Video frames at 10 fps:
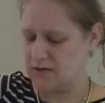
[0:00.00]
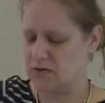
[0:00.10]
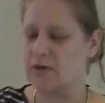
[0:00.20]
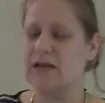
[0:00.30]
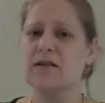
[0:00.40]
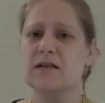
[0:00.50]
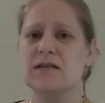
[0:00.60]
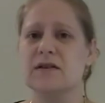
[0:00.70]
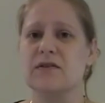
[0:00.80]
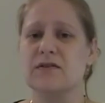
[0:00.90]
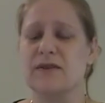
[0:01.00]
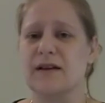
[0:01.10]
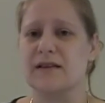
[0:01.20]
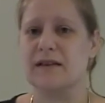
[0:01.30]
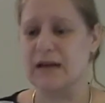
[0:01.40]
So I didn't consider the
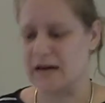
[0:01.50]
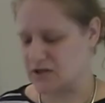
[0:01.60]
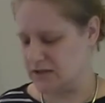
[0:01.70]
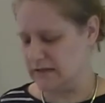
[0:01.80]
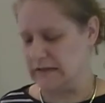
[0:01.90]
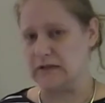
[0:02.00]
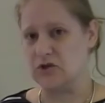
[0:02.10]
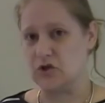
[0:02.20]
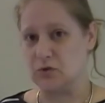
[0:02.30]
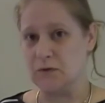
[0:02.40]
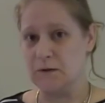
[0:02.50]
fact that they actually needed to